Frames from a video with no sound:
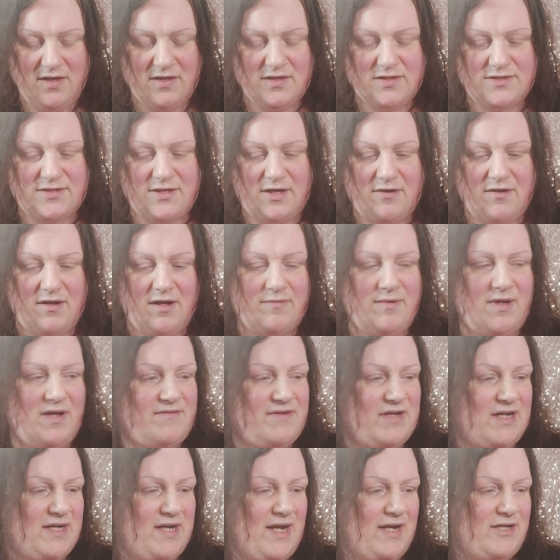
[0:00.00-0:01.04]
So I'm
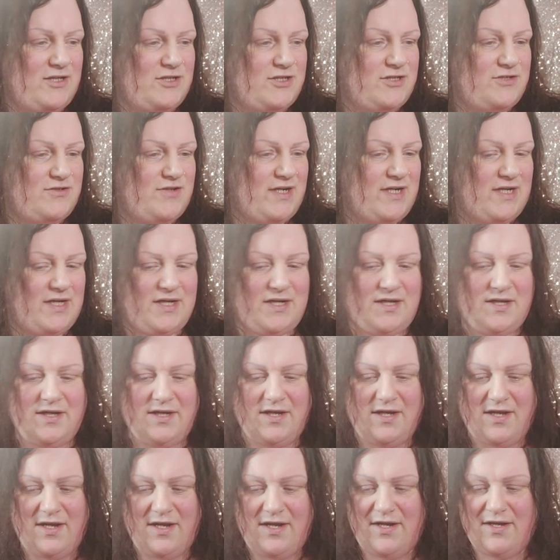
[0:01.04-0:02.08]
having an energy drink.
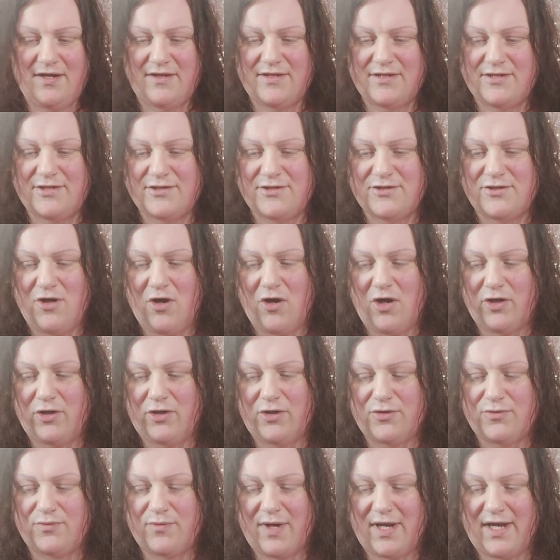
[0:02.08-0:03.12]
This is not a
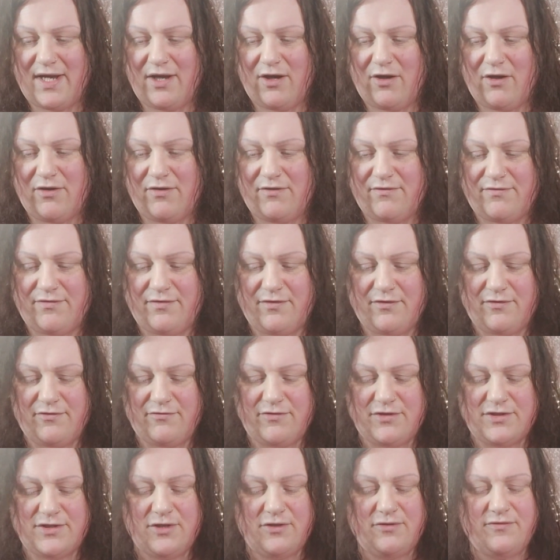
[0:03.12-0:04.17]
good way of
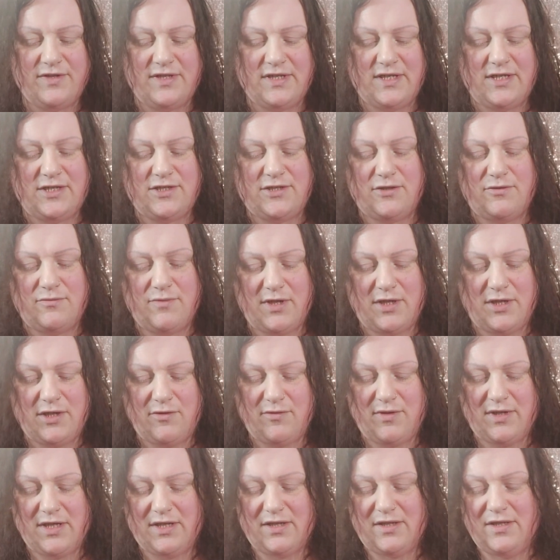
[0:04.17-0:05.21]
resolving the issue when
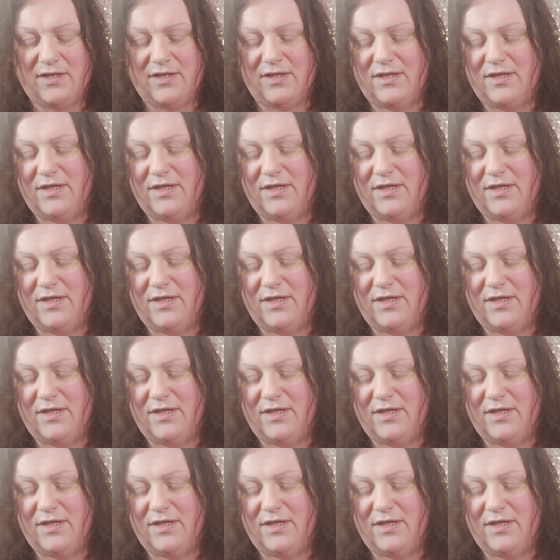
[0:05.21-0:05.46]
you are